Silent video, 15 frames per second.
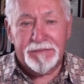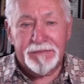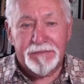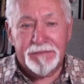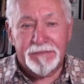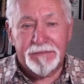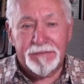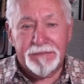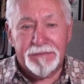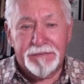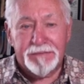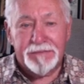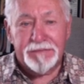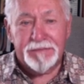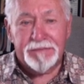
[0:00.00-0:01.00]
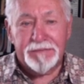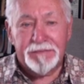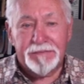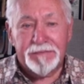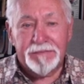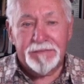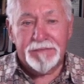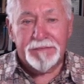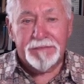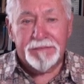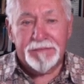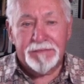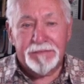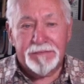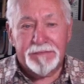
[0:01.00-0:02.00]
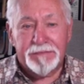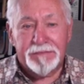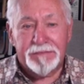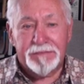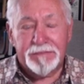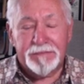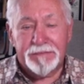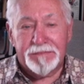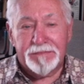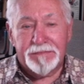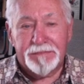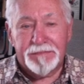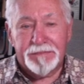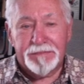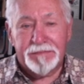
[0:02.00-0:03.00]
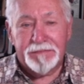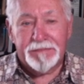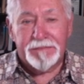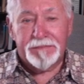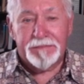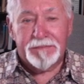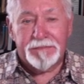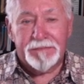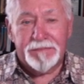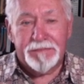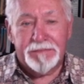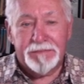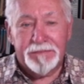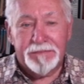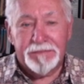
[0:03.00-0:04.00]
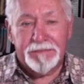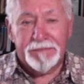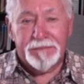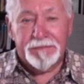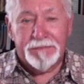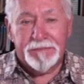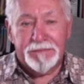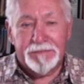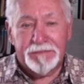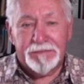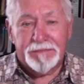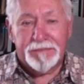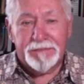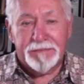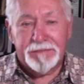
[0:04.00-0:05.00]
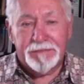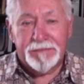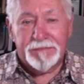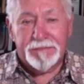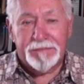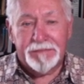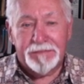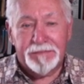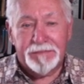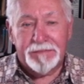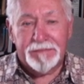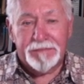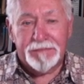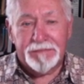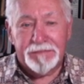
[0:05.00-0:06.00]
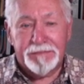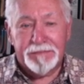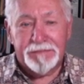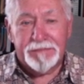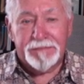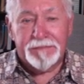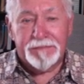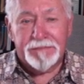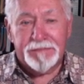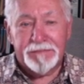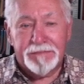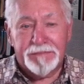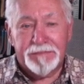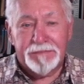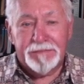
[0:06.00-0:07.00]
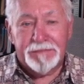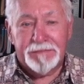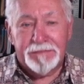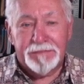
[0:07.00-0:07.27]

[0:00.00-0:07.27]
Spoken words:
(not speaking)